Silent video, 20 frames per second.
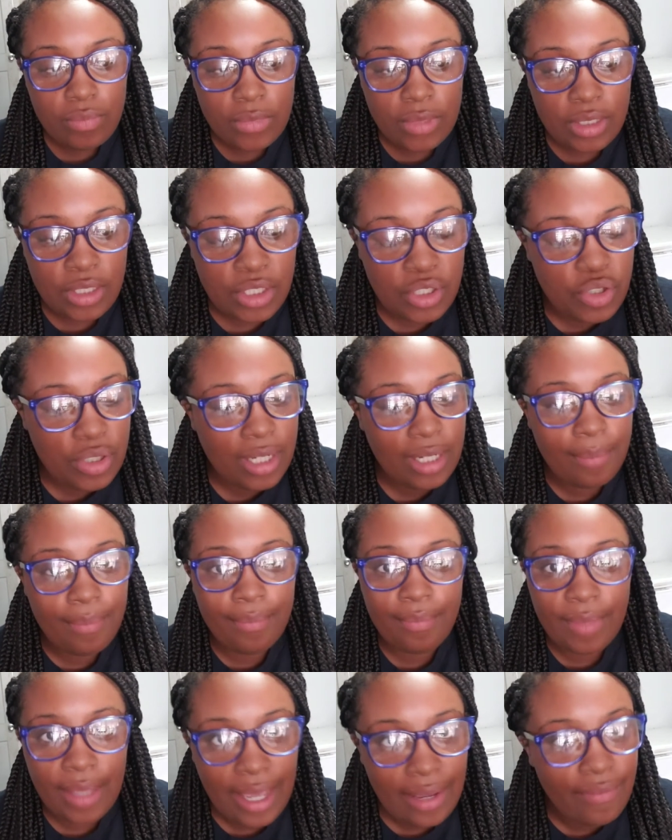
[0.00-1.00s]
just trying
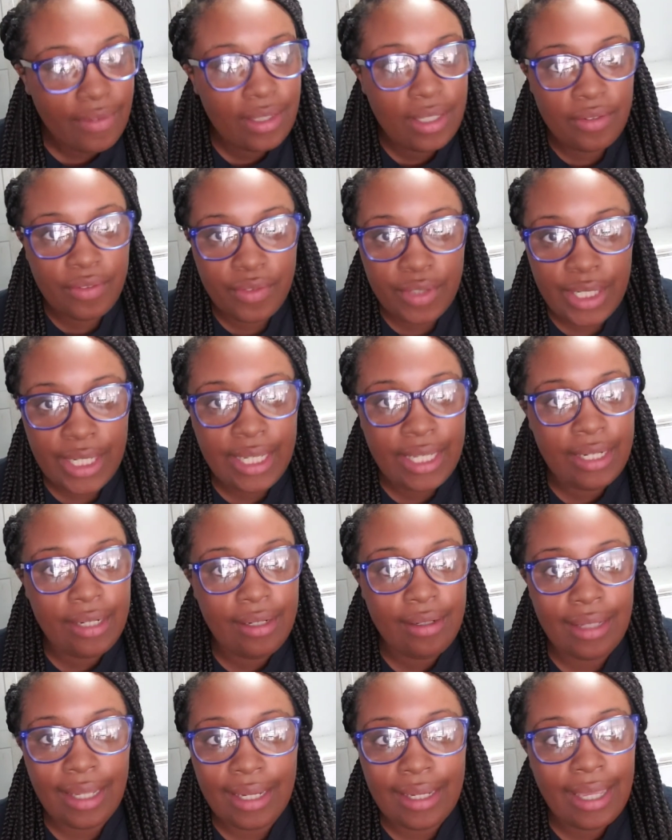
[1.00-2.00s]
to have a level head
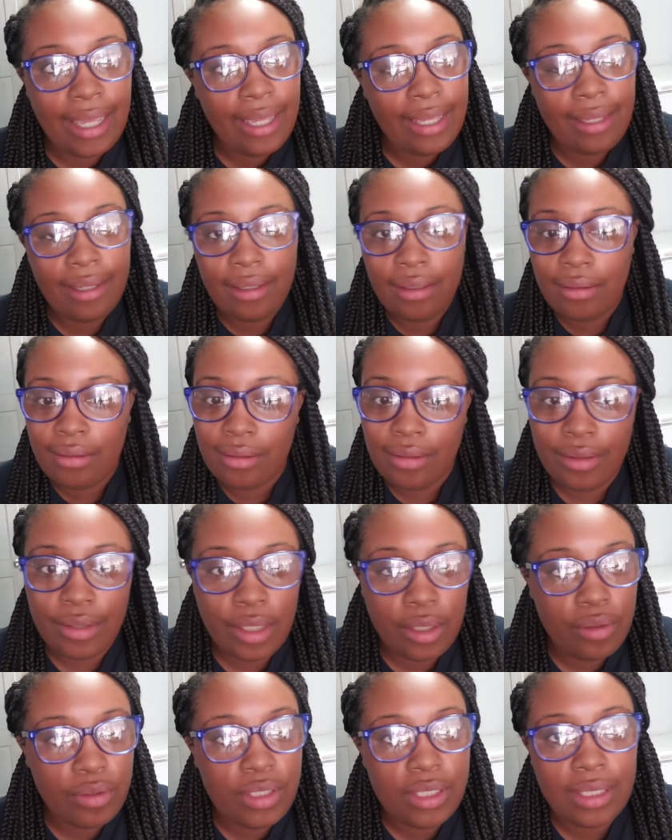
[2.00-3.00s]
and like, hey, you
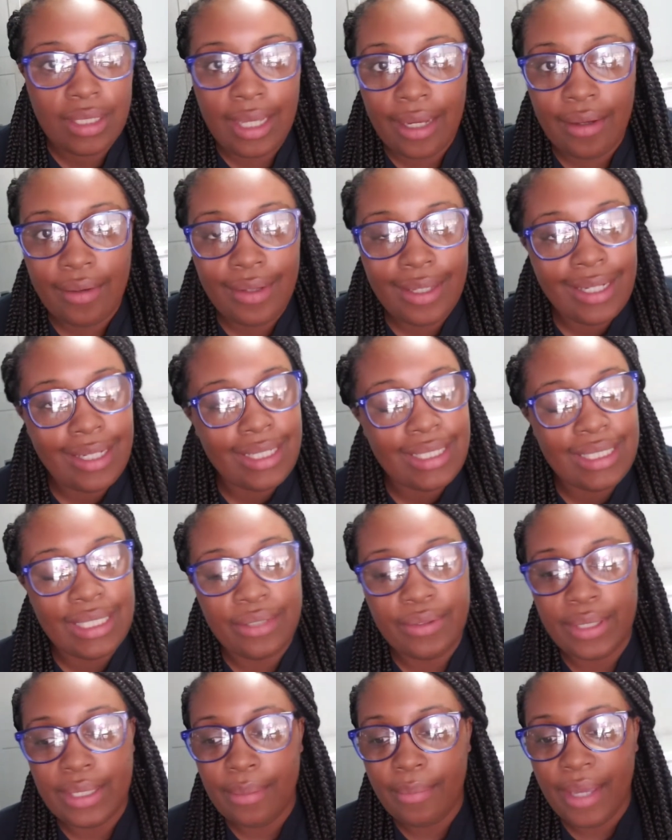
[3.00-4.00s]
know, chill out. It doesn't
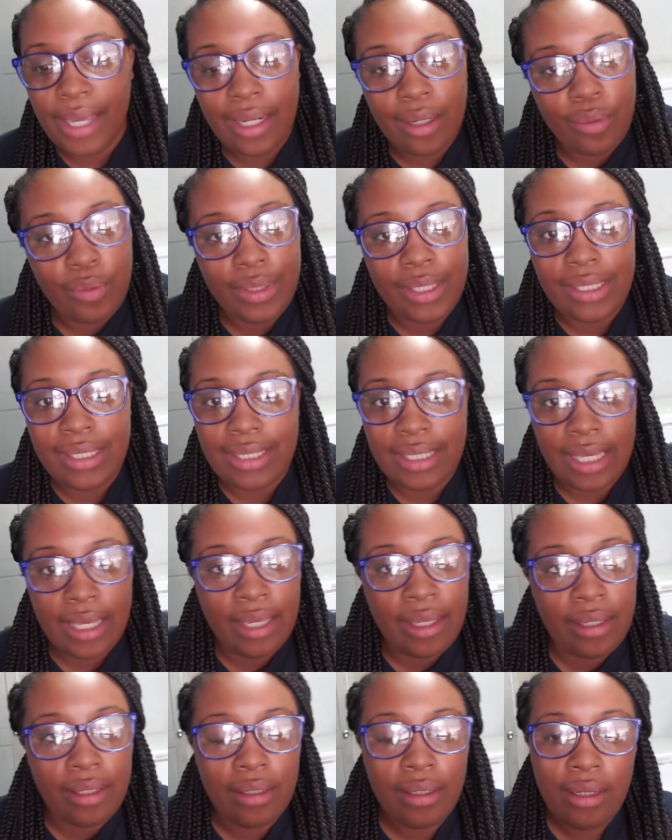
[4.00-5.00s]
really matter what he's
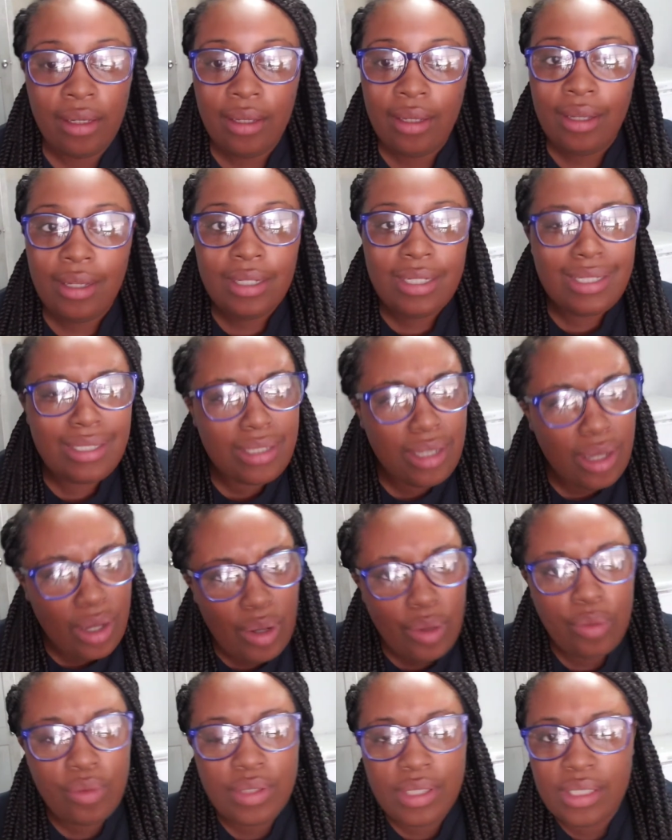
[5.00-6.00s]
saying. Just
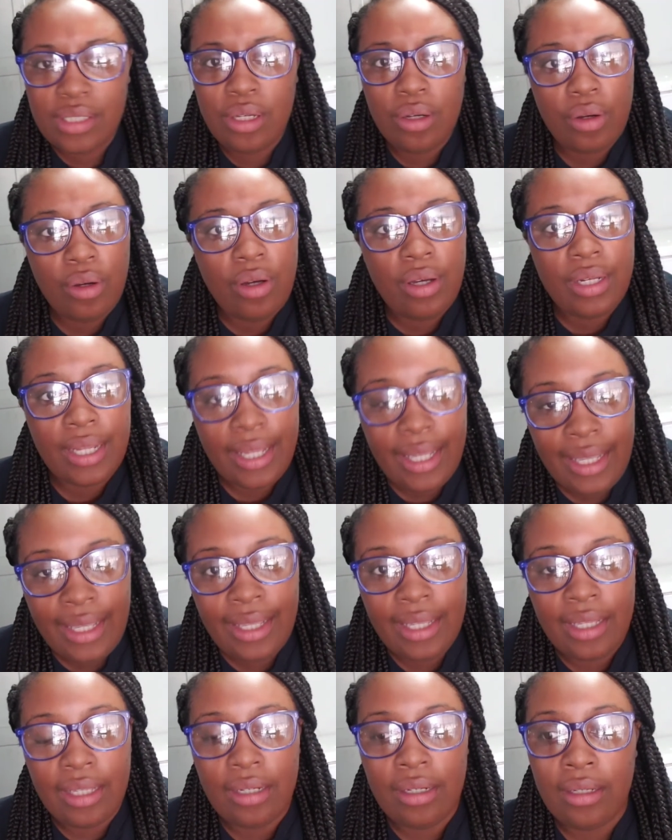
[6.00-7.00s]
go on
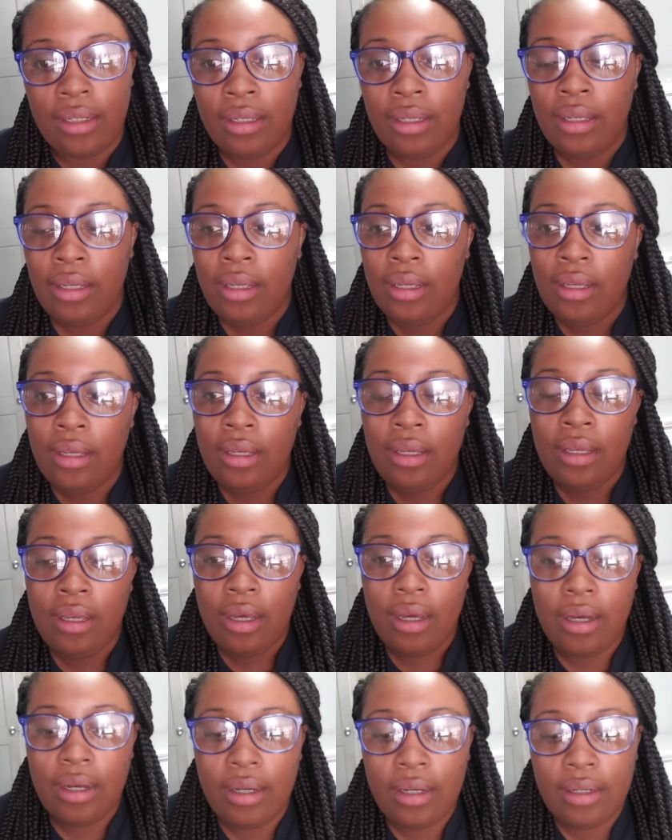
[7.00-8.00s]
ahead.
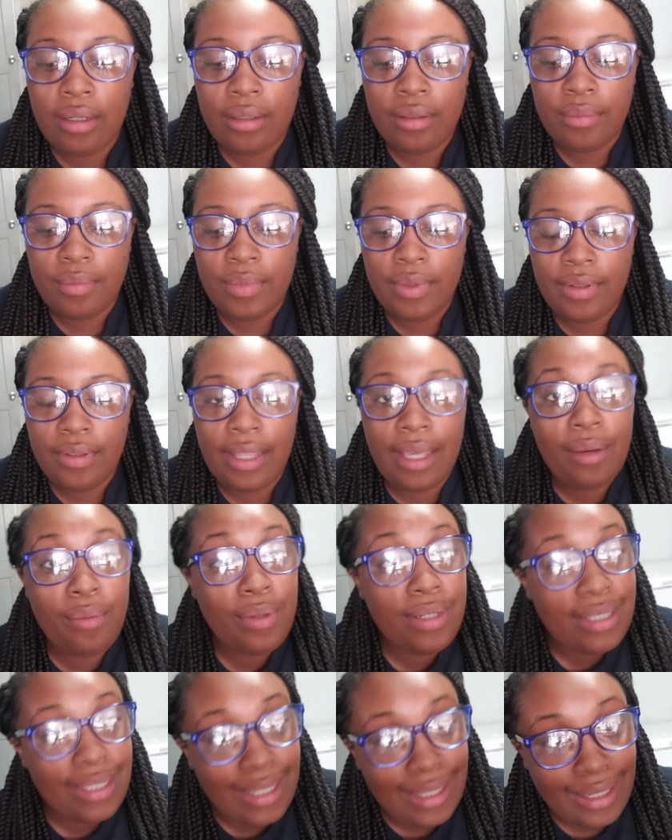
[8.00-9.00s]
That
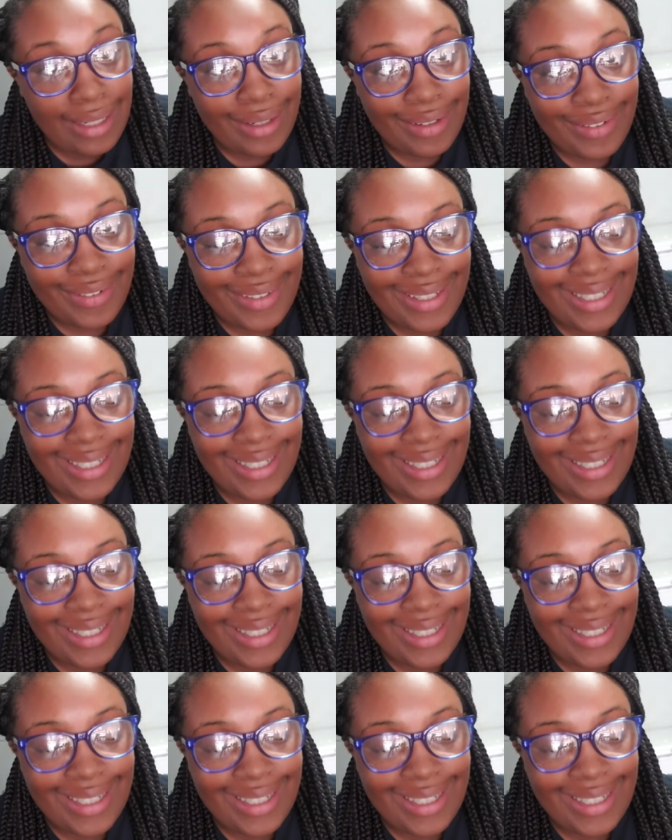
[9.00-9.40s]
wasn't enough.